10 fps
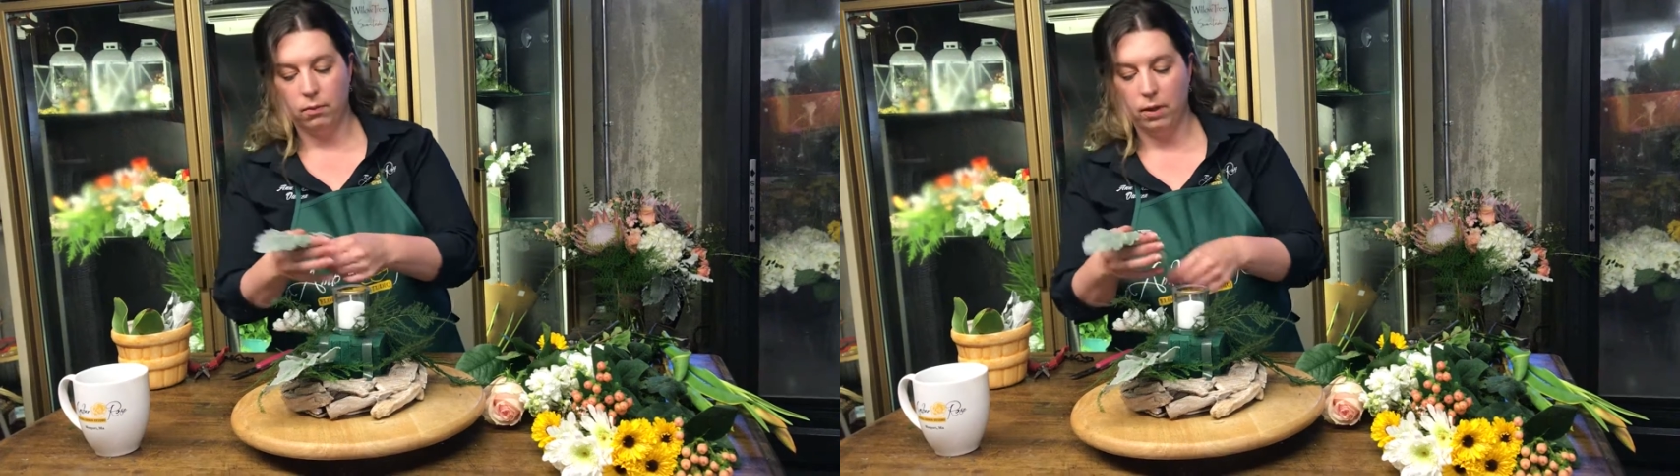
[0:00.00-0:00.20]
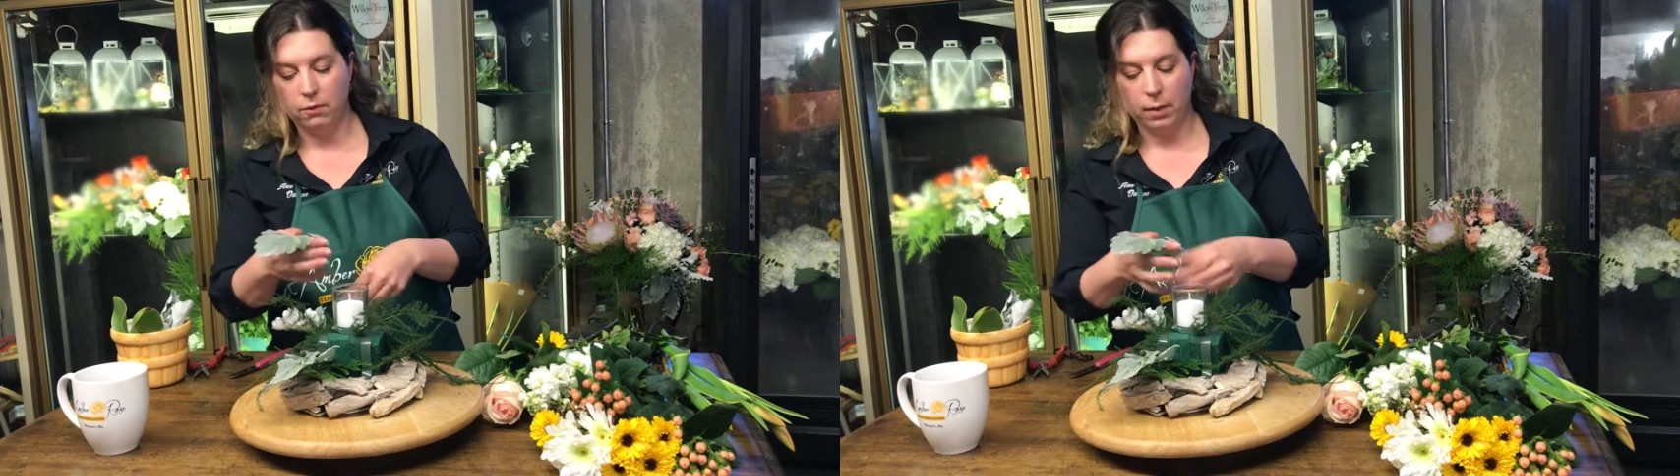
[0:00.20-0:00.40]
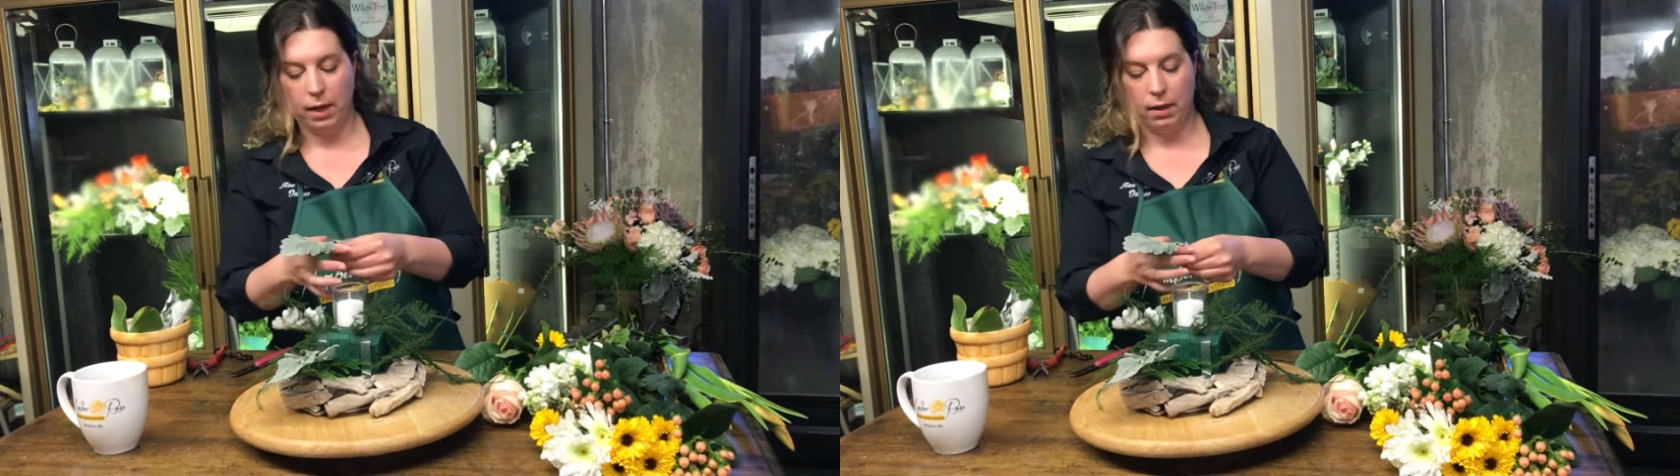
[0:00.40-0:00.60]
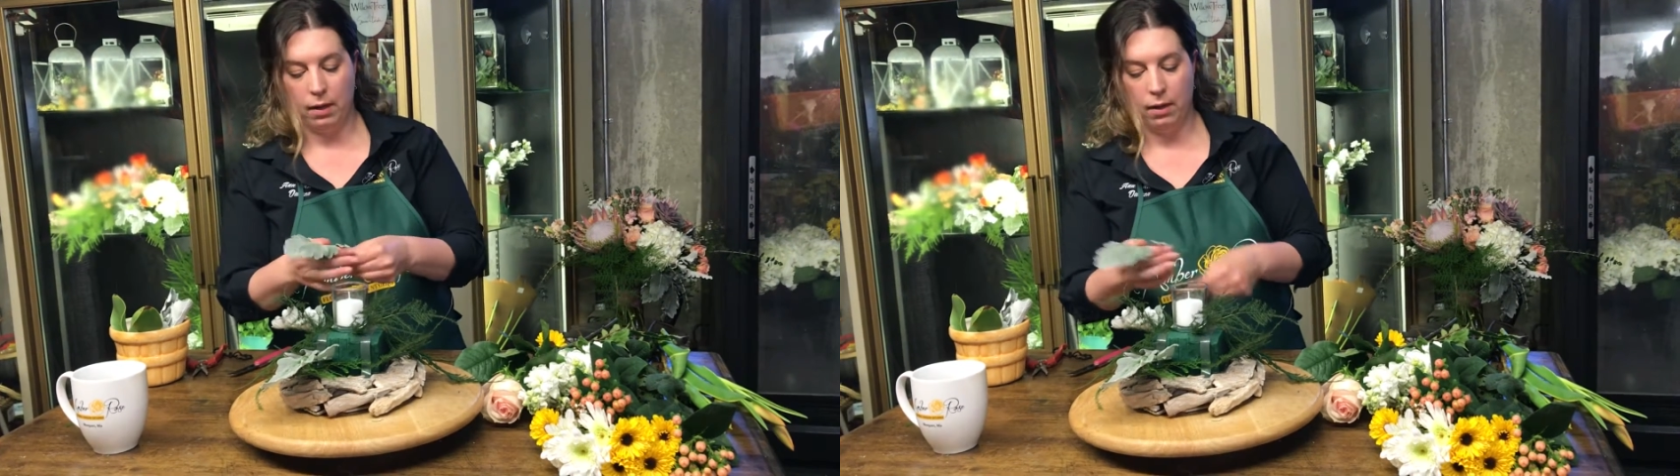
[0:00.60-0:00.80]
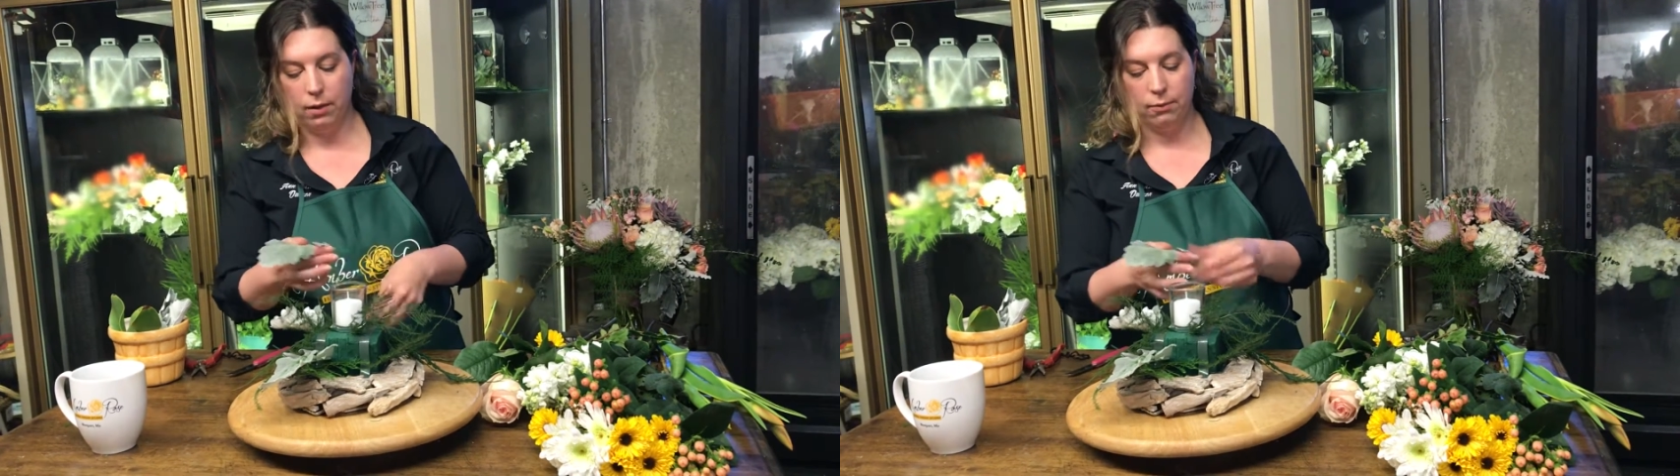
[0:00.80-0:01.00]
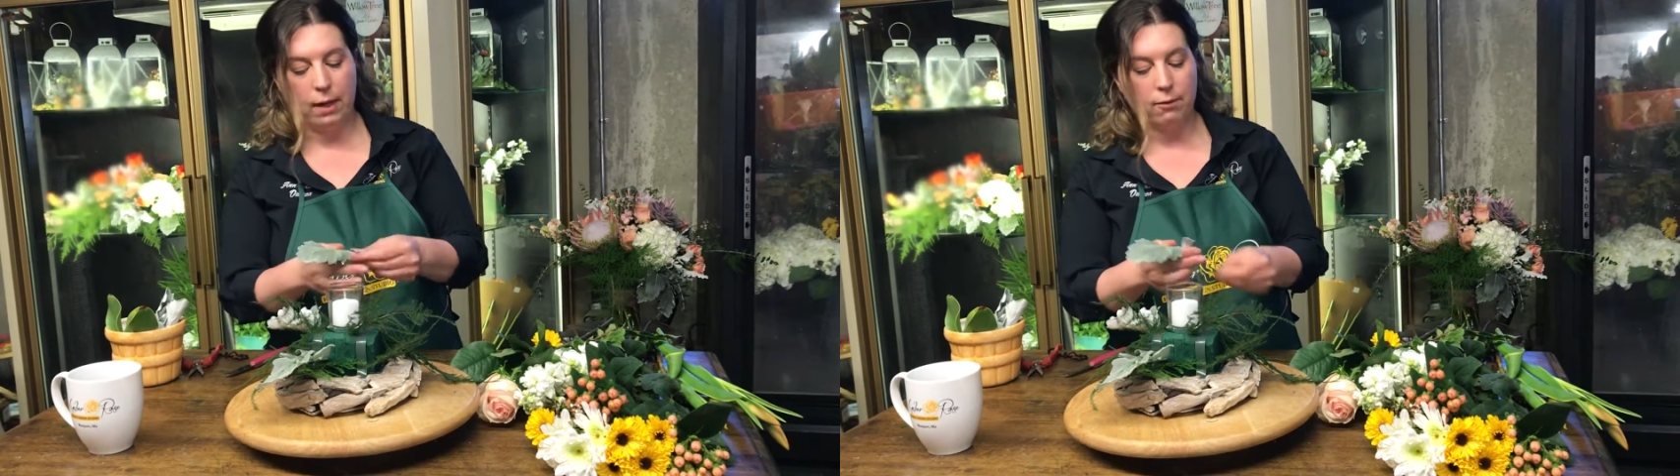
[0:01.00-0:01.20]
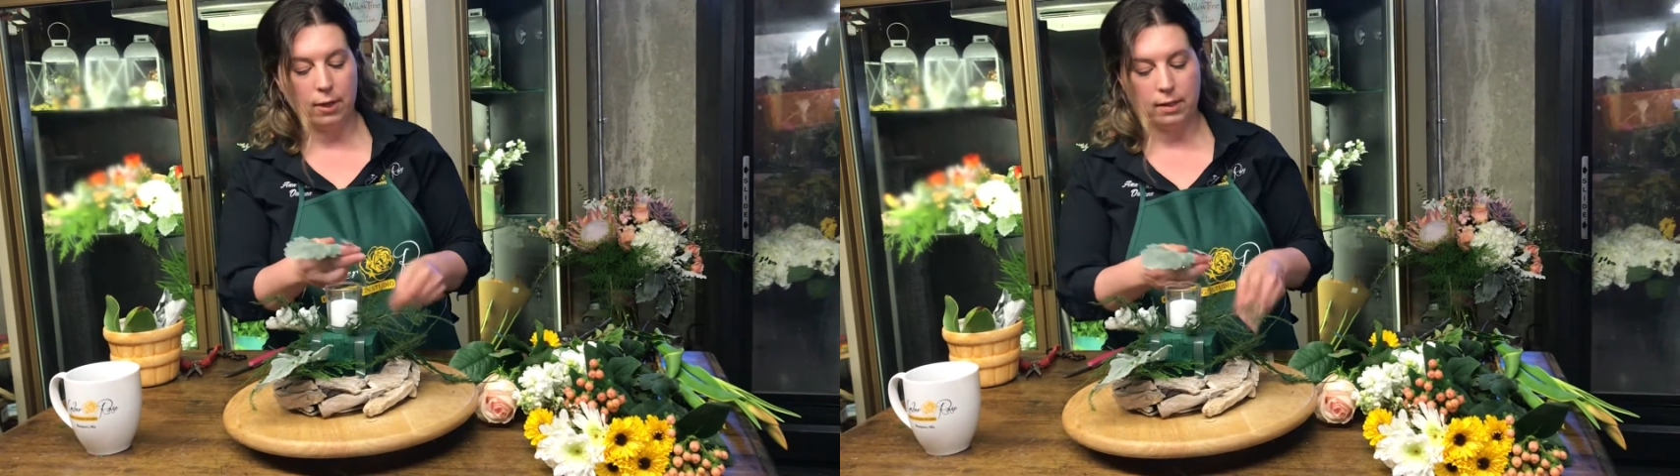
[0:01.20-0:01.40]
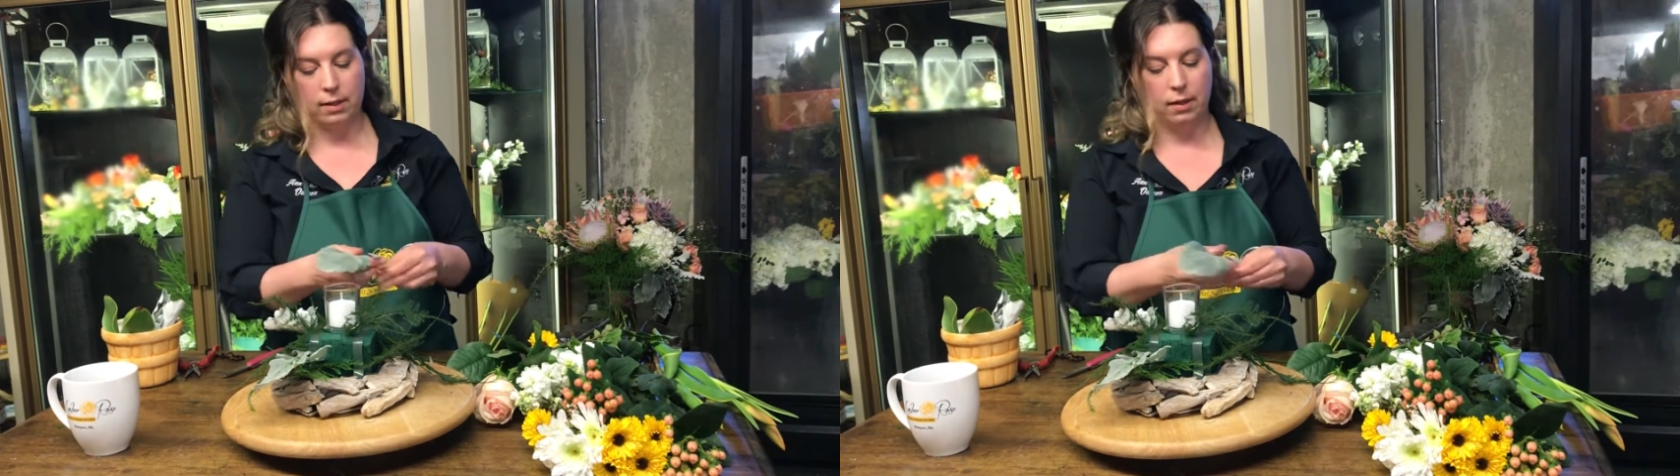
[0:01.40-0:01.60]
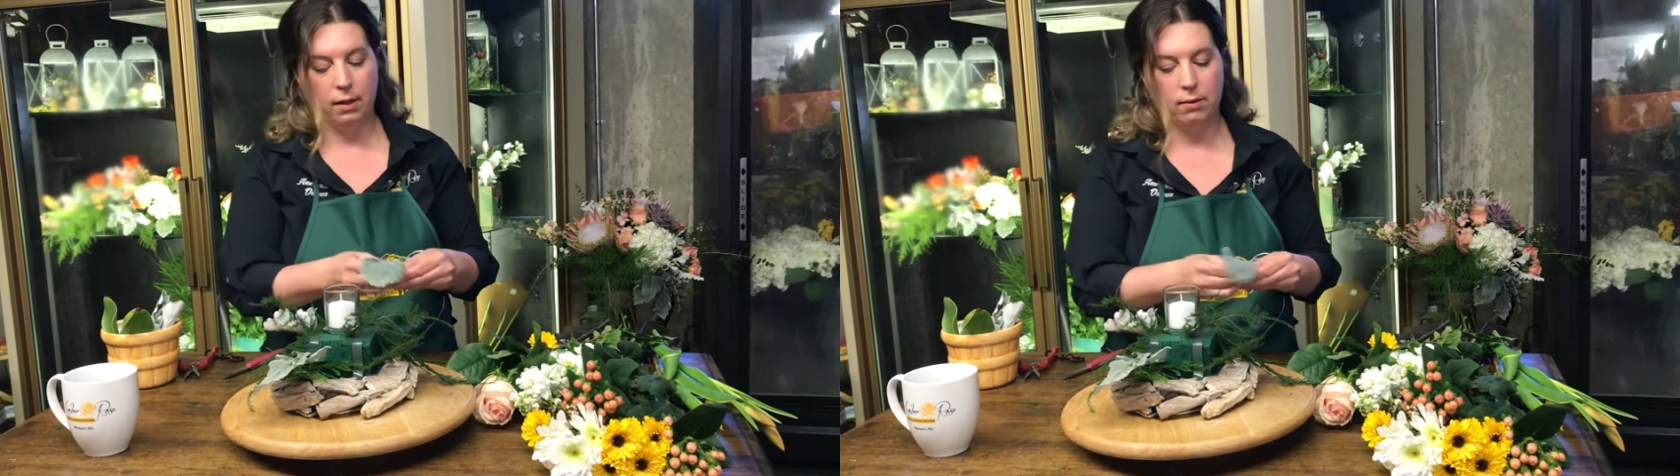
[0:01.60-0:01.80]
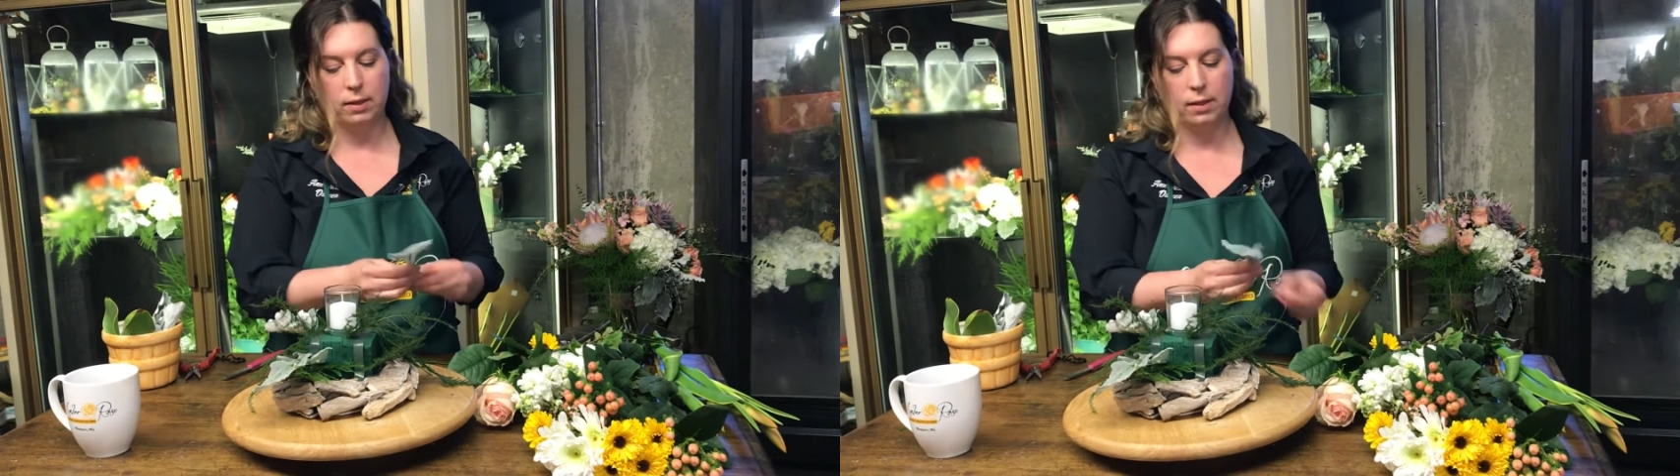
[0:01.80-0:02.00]
one of my favorites,
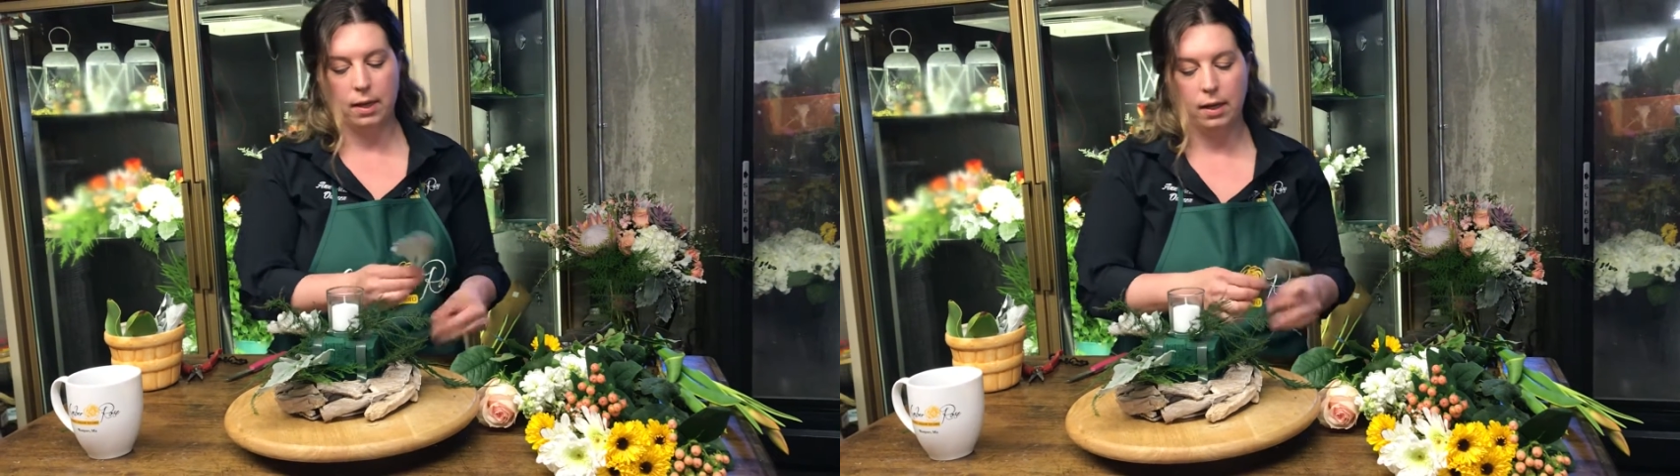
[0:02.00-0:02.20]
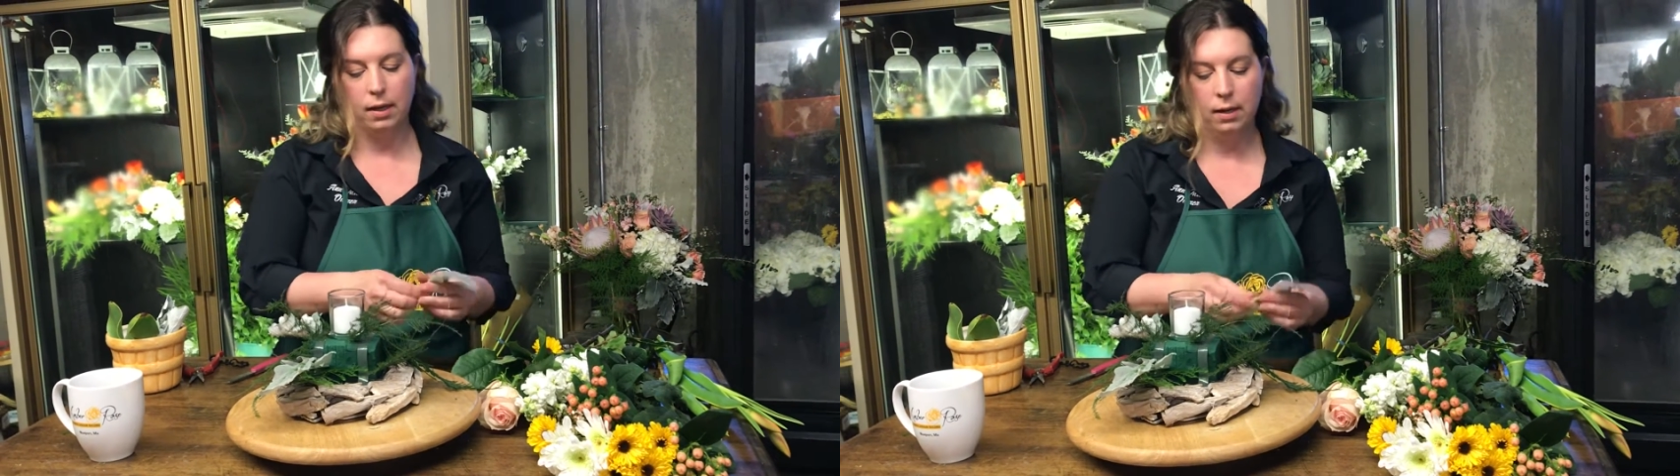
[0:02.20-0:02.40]
I would say.